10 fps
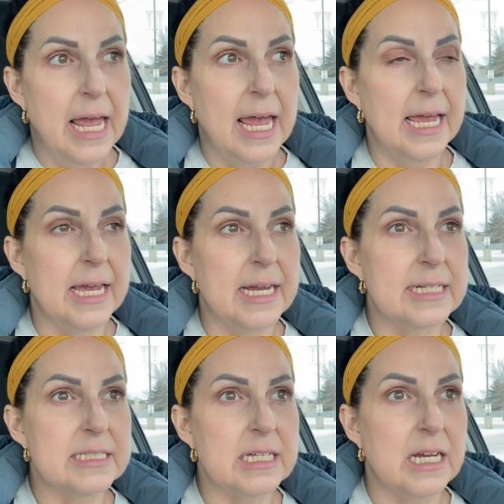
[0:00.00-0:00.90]

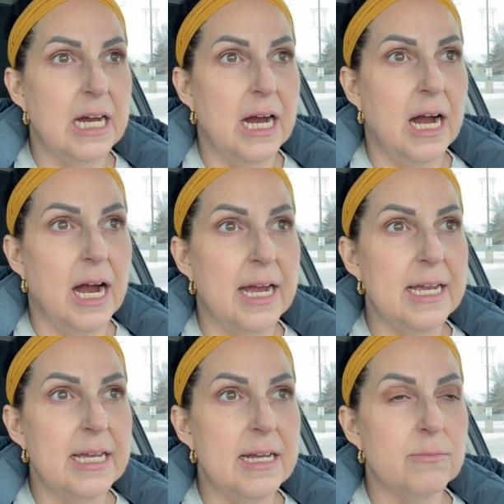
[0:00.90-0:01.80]
And I
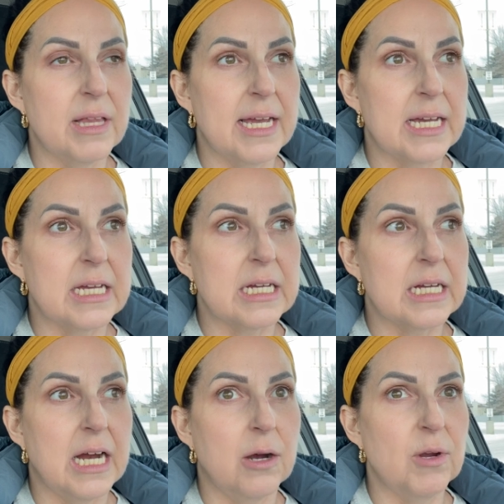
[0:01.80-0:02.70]
am like,
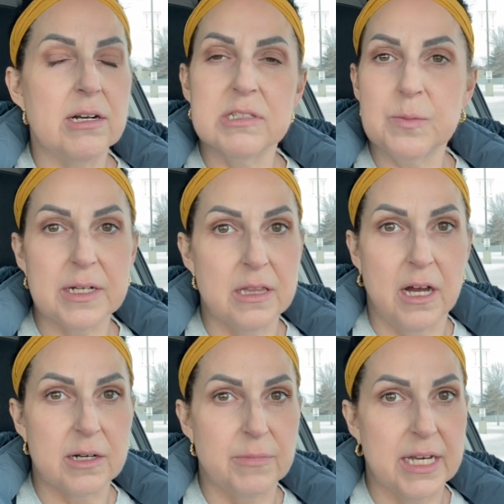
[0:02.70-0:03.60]
we don't spend a lot
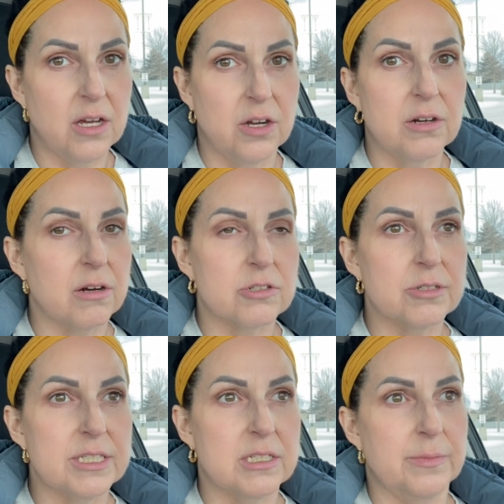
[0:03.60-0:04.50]
of money on
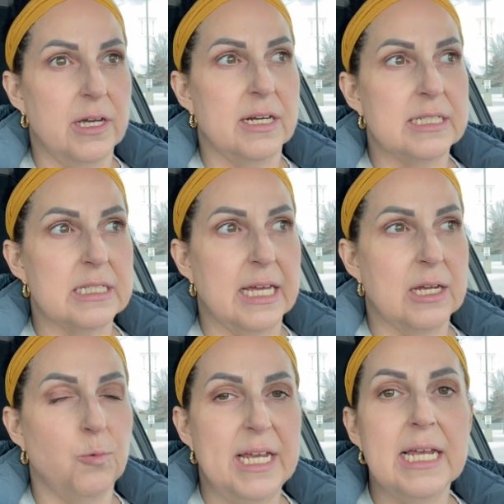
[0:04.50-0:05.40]
groceries, to be honest. Like
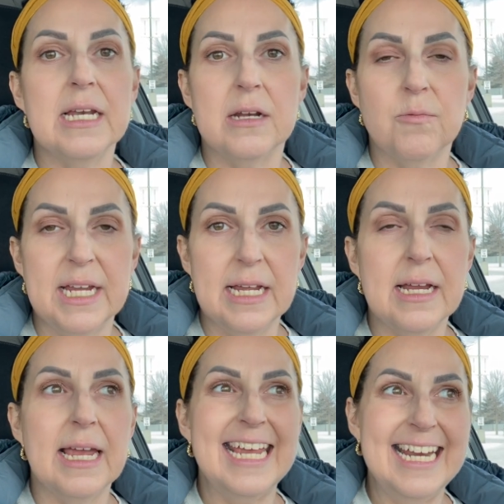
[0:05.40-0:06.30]
we
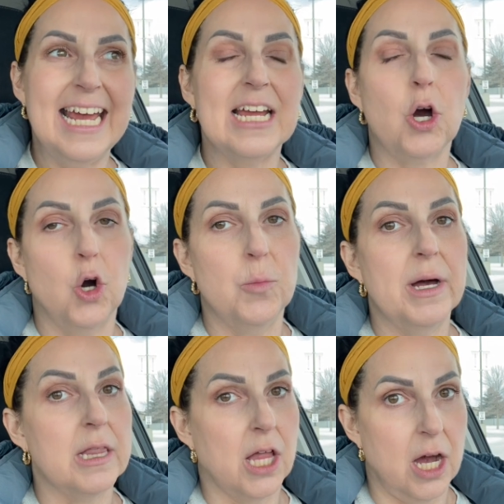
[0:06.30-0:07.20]
eat at home a
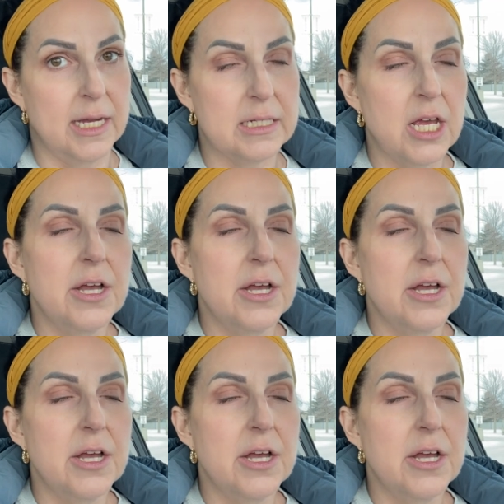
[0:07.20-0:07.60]
lot.